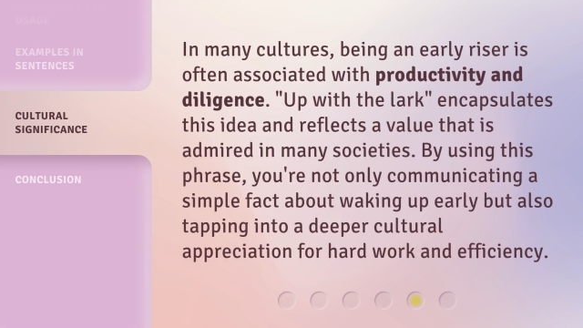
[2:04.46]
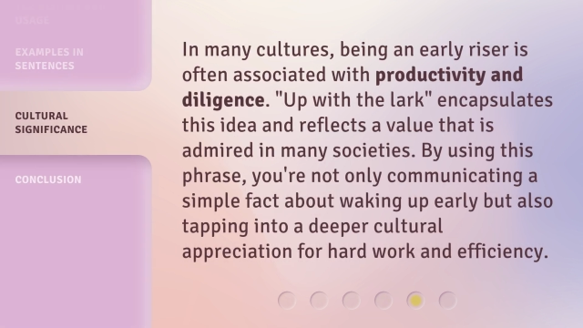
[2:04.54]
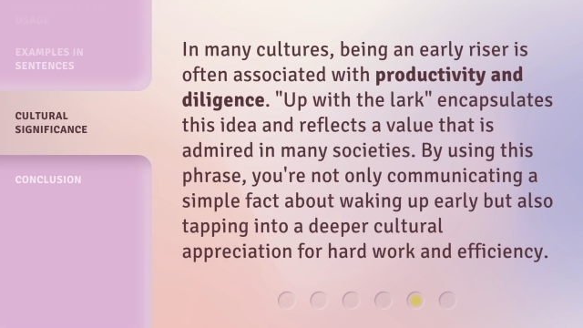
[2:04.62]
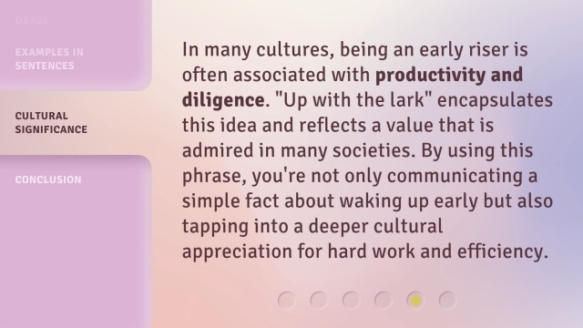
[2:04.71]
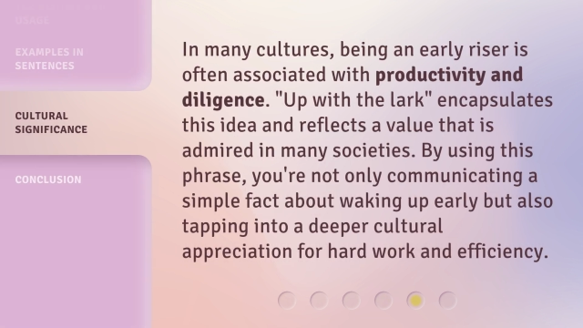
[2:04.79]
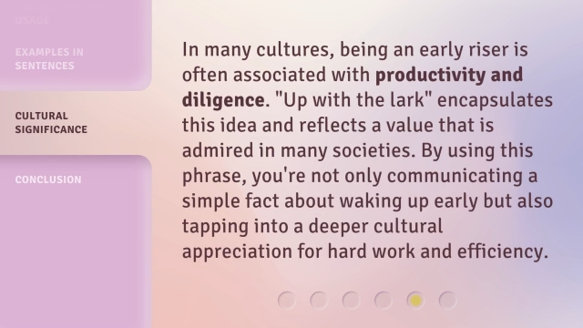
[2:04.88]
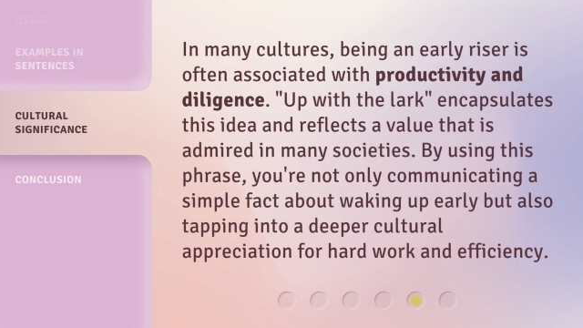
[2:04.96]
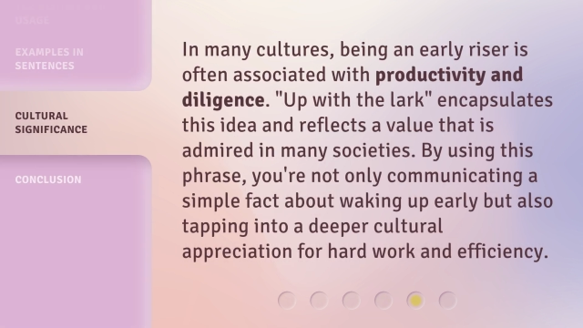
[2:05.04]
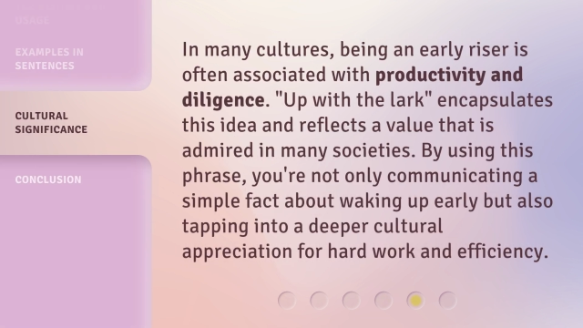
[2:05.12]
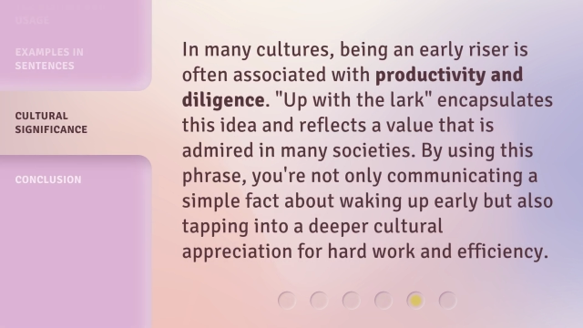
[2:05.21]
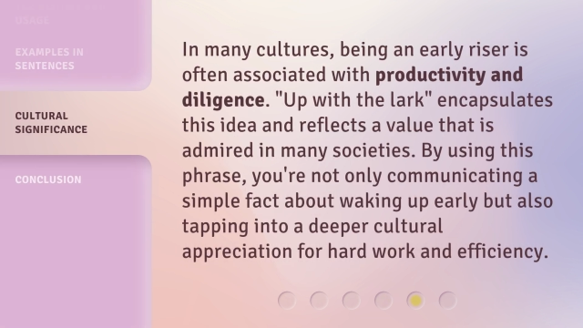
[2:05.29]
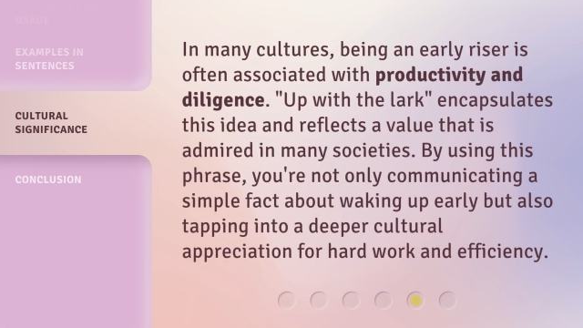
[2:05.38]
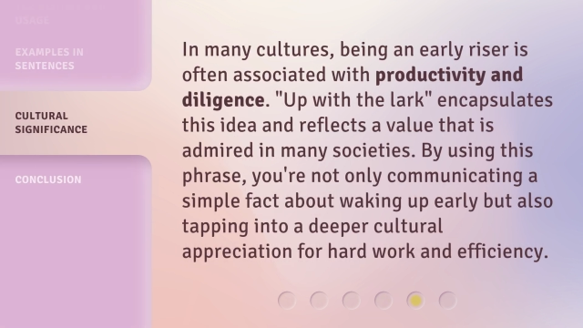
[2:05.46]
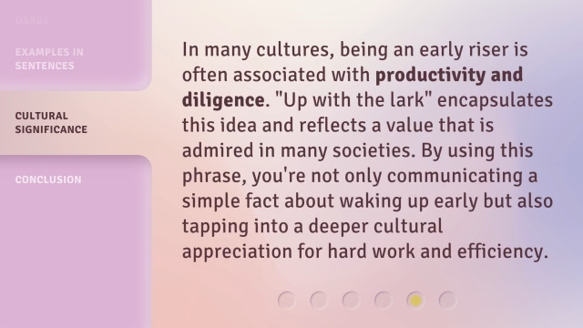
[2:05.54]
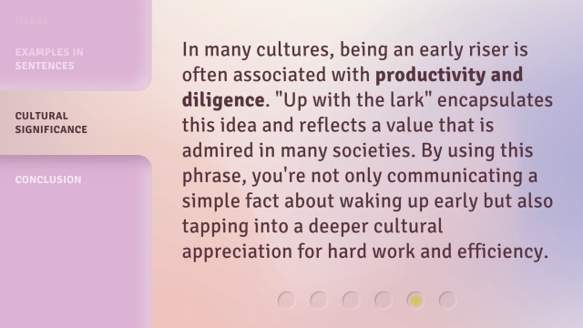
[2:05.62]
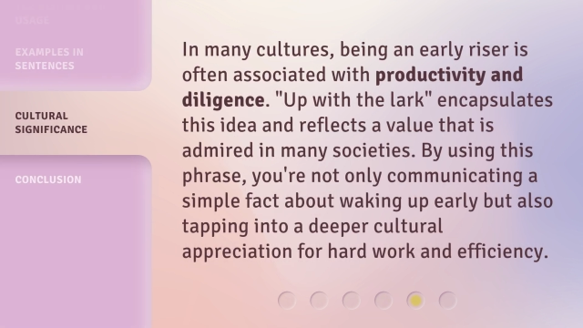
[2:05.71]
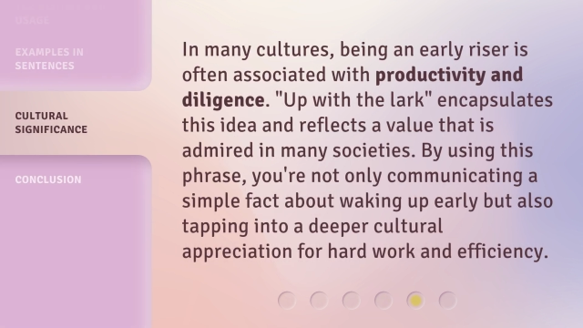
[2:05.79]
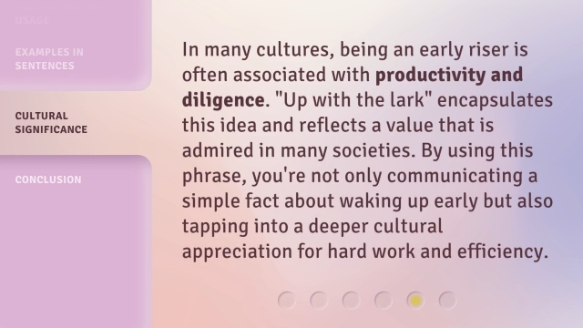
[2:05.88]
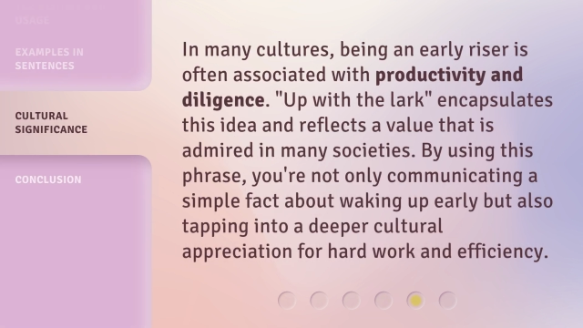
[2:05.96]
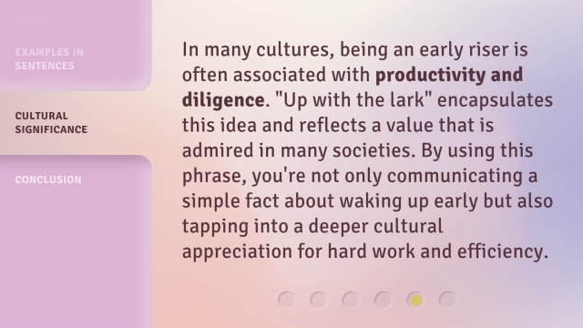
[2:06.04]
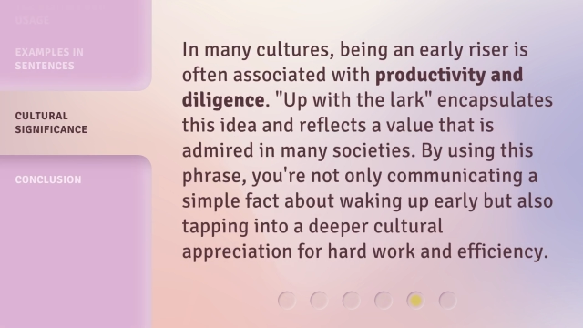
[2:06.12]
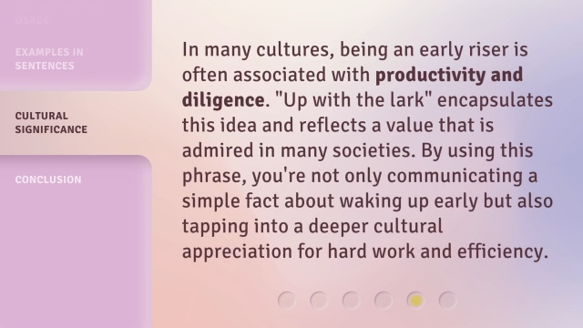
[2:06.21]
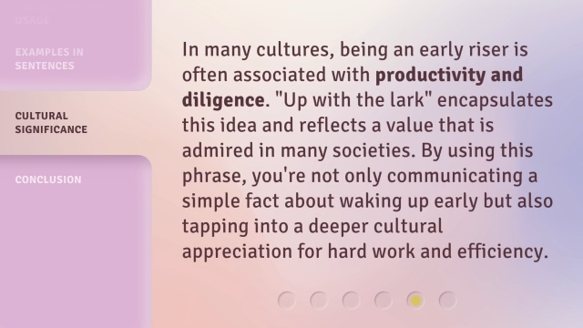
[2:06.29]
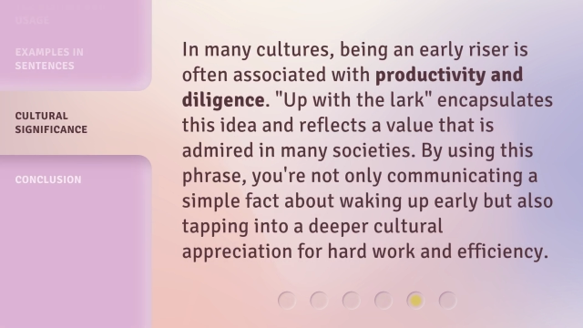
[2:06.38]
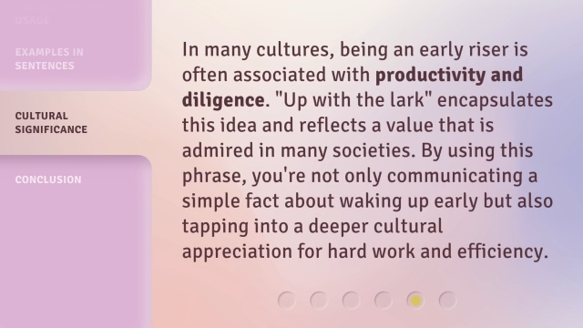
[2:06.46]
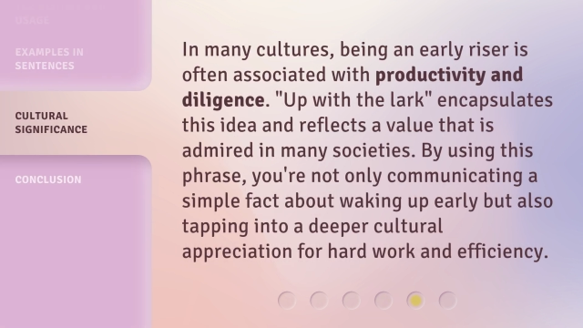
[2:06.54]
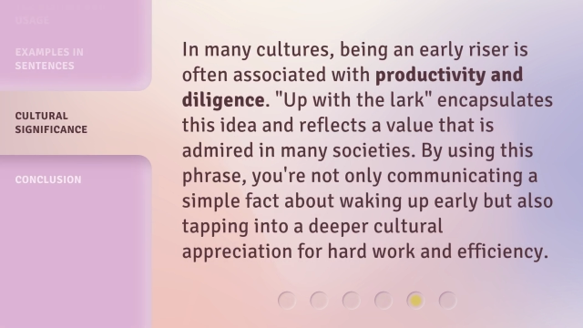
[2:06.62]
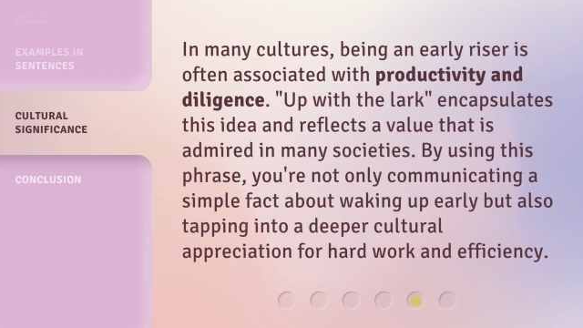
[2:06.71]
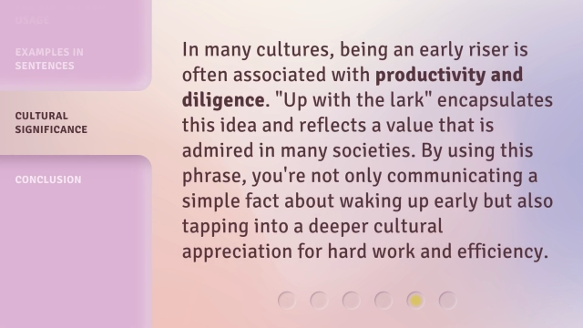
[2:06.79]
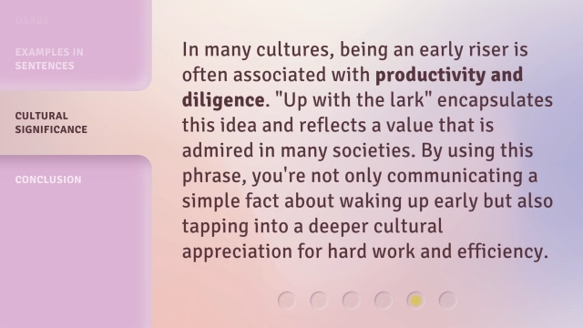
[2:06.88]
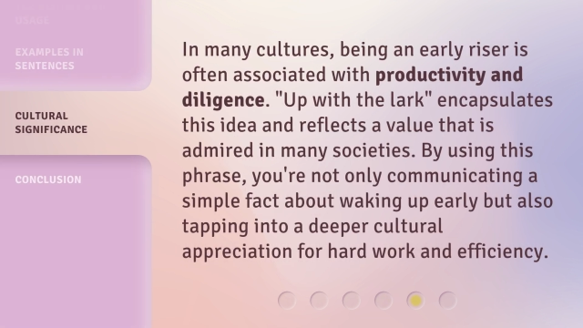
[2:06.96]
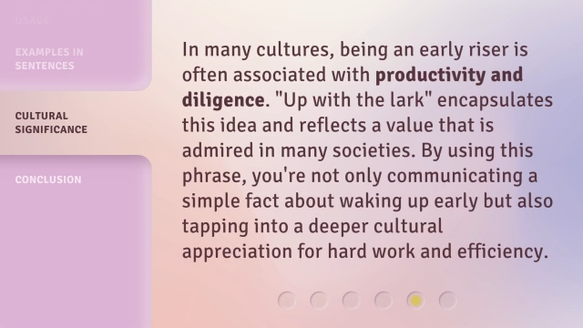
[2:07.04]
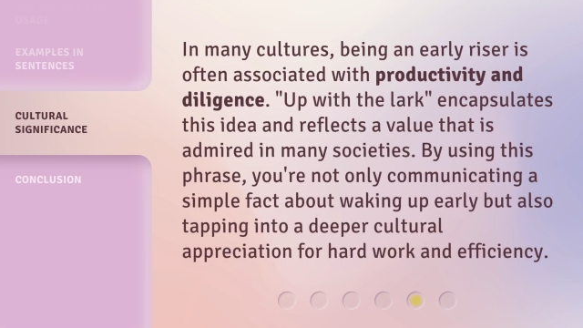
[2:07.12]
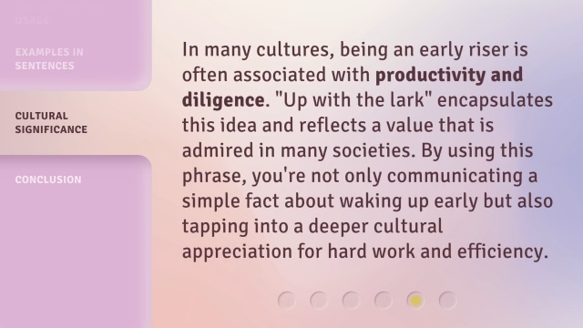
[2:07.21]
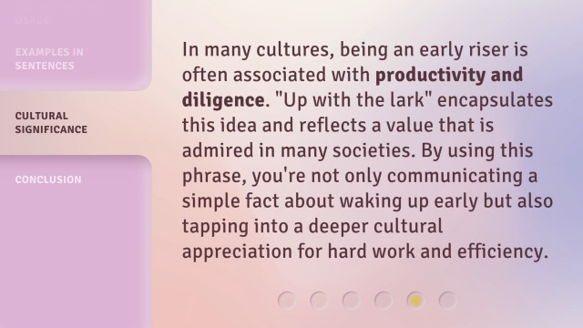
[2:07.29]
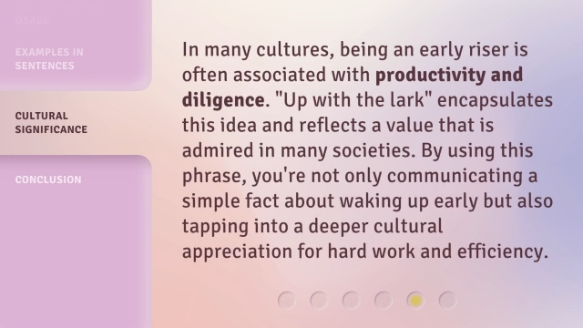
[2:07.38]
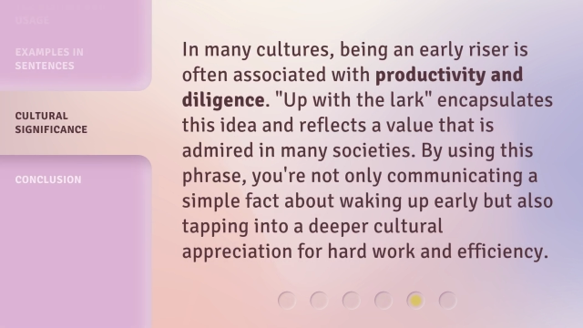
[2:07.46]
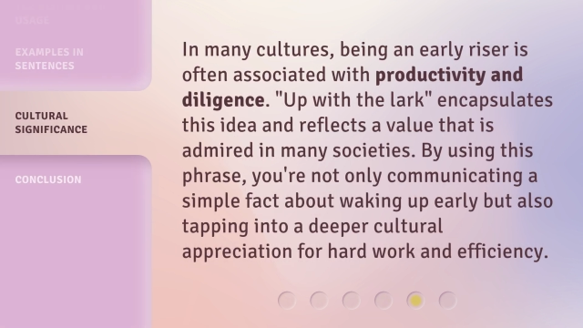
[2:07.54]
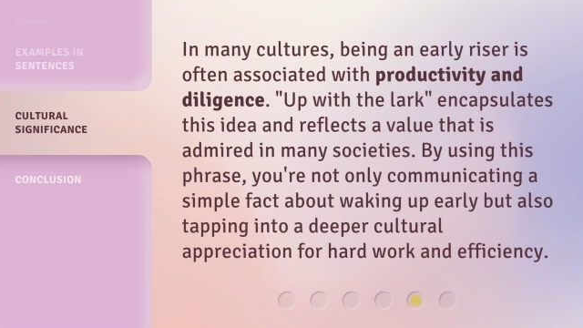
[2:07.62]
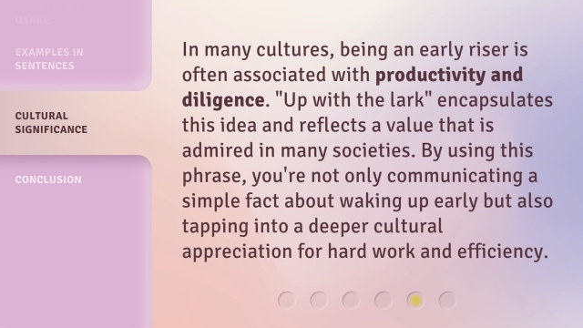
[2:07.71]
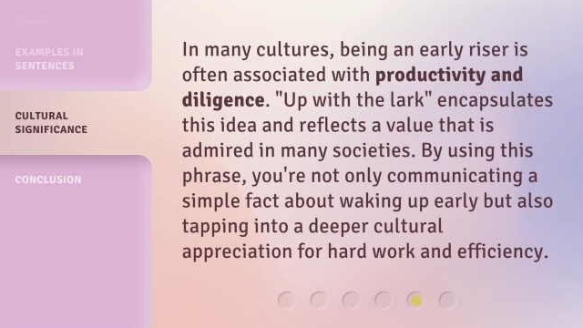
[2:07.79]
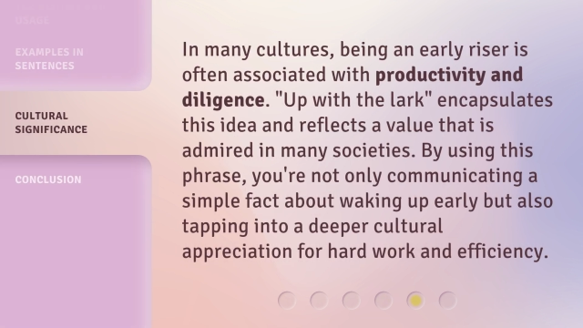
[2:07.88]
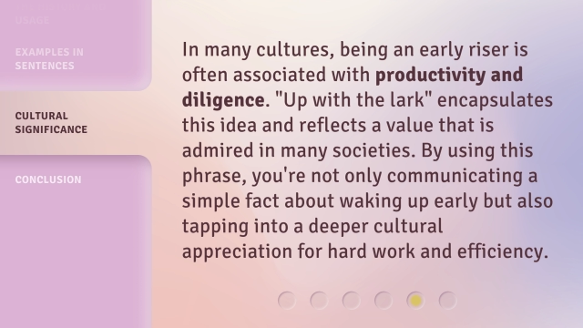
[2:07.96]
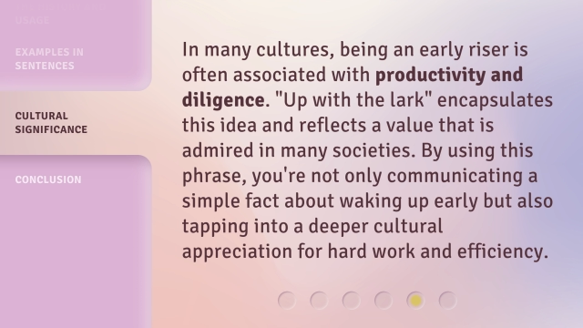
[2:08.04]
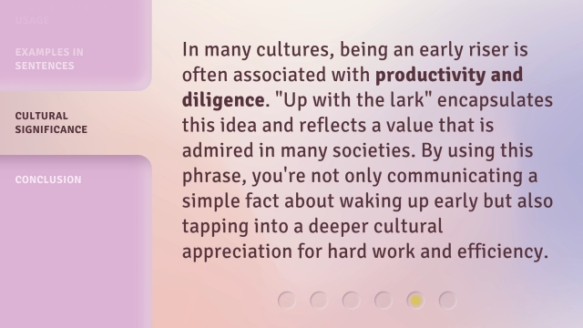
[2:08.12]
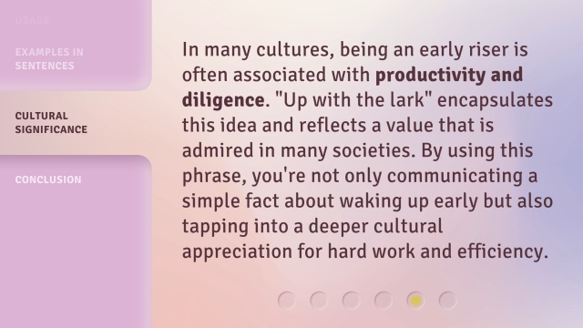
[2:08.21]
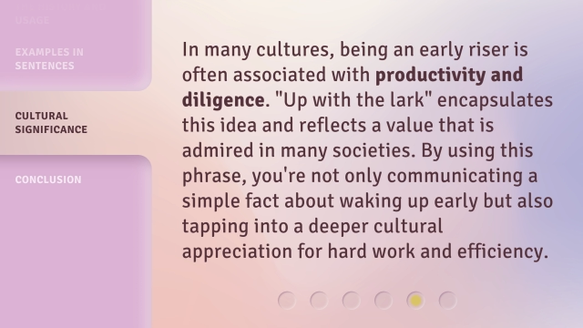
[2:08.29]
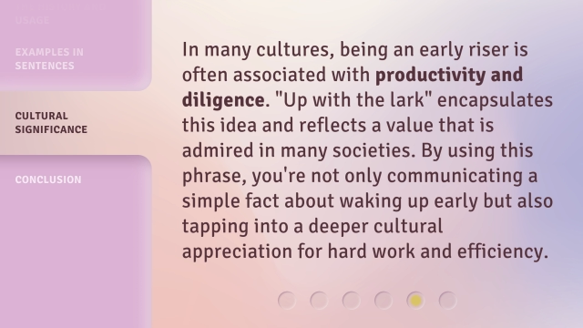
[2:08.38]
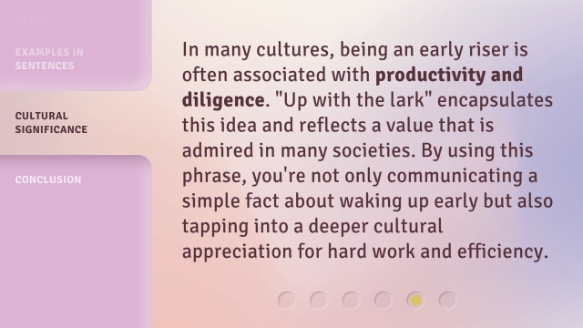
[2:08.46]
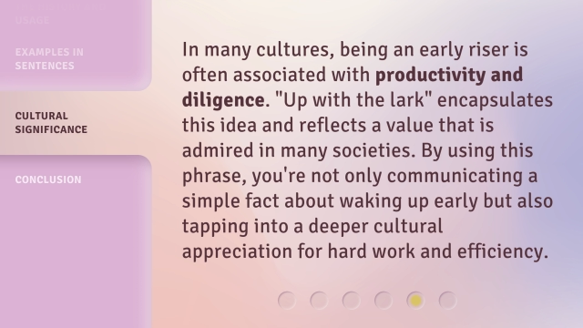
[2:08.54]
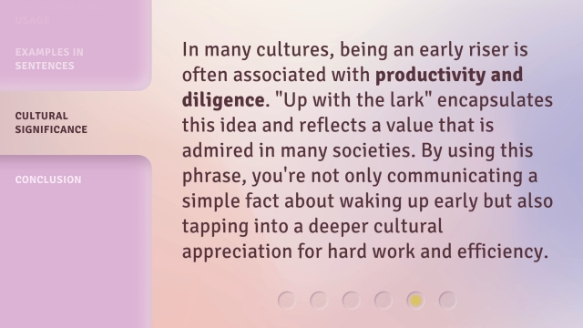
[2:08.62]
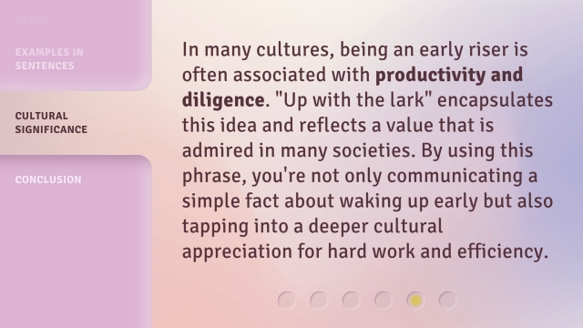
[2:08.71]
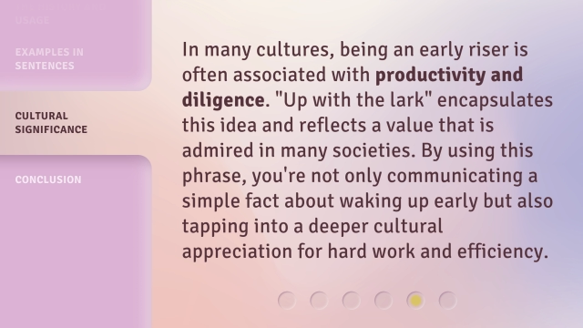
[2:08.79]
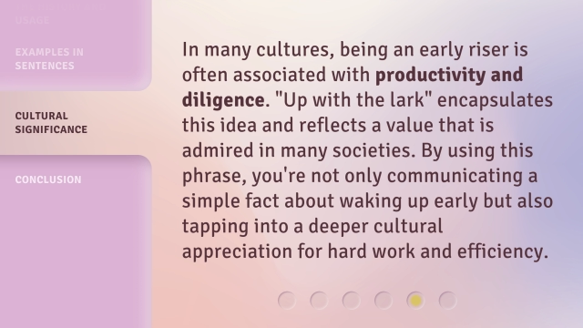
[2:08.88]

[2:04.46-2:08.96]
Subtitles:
Nobody's mouth can be seen.